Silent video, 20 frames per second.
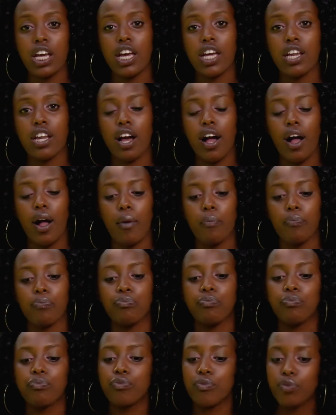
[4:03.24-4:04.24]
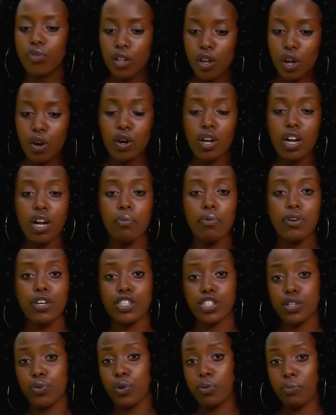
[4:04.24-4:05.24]
in
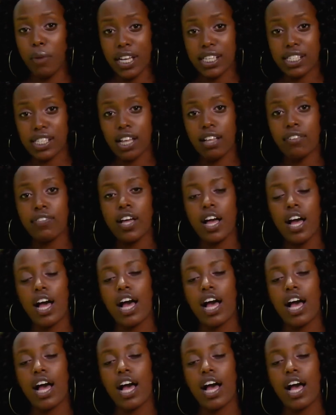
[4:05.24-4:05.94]
collaboration with myself,